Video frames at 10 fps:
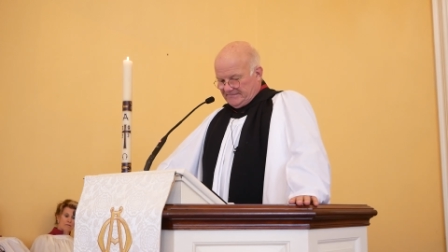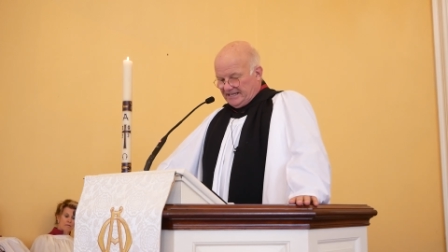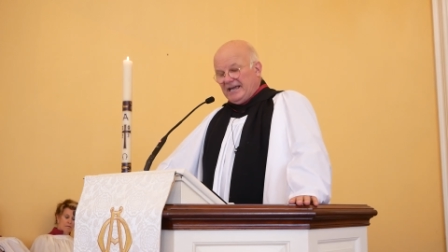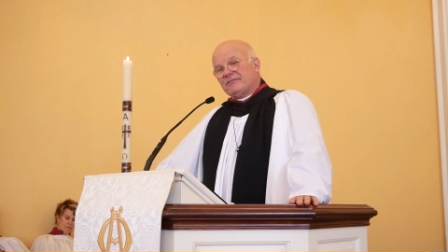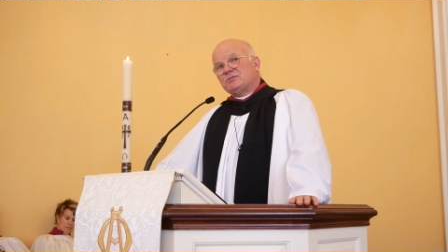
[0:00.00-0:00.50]

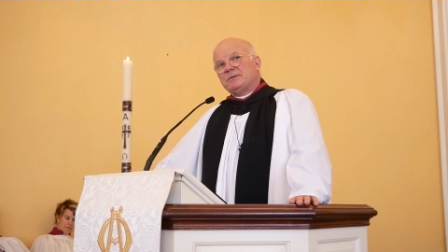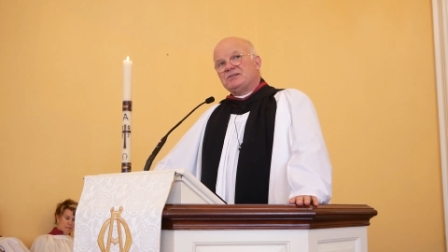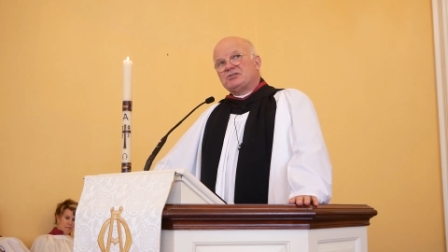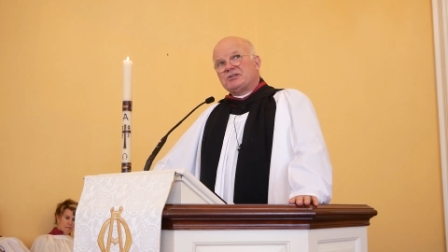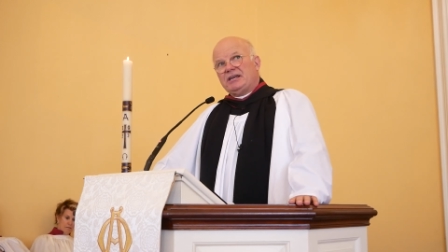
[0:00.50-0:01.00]
They have to be
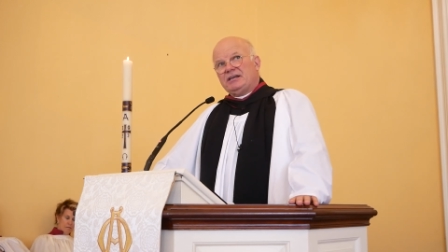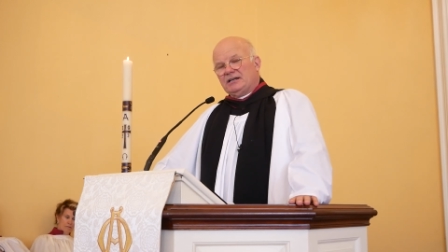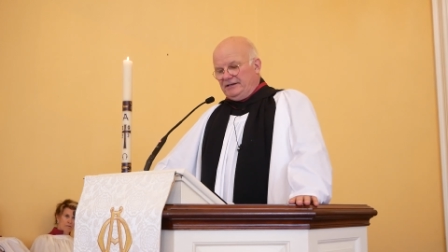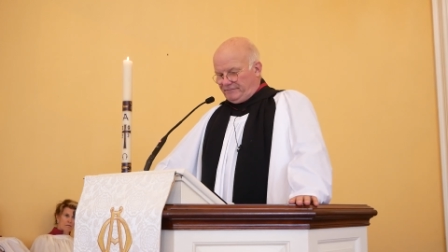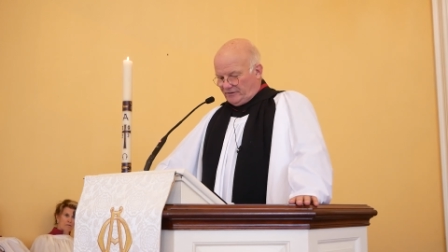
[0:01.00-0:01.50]

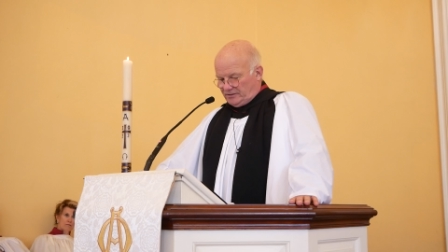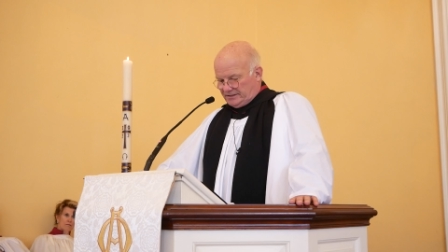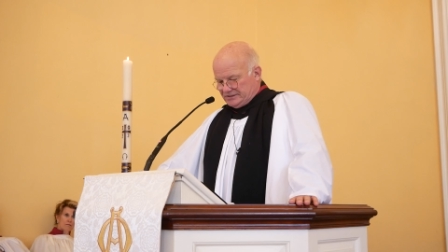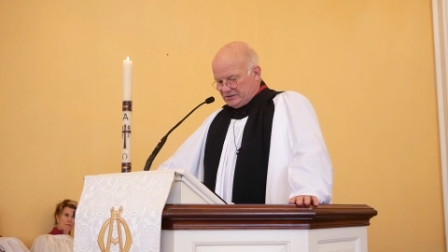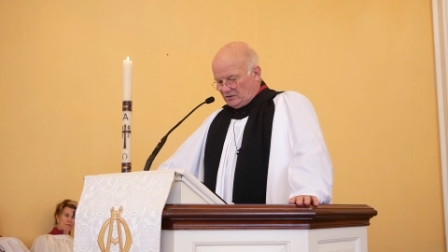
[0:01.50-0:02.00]
singularly
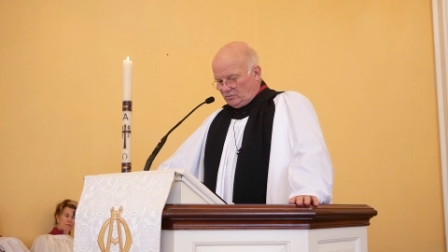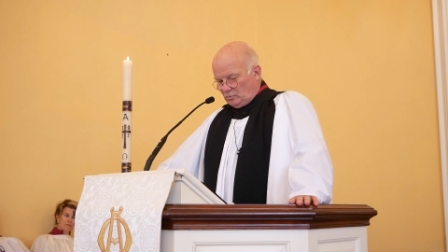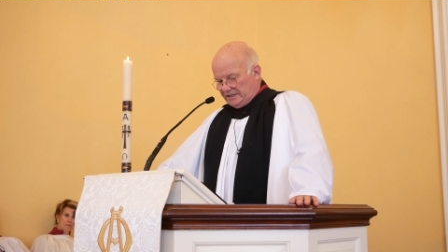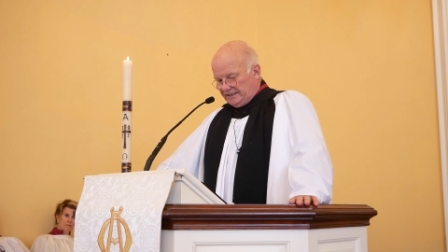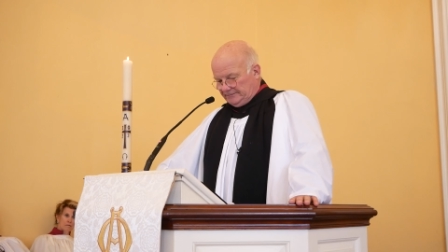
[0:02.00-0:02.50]
focused on
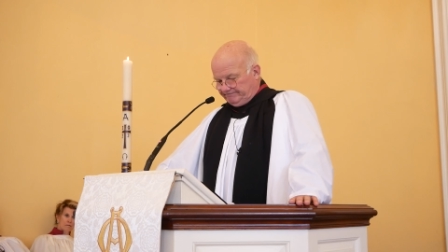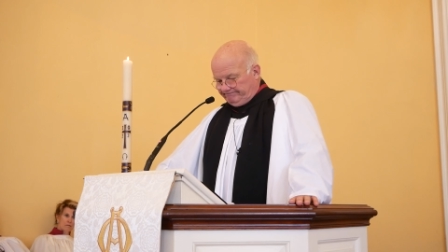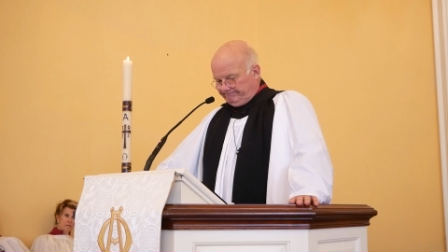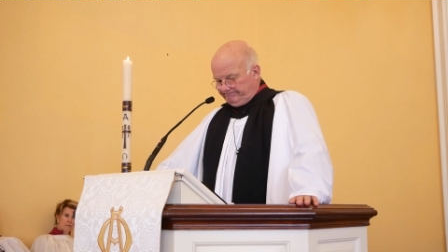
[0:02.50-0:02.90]
winning.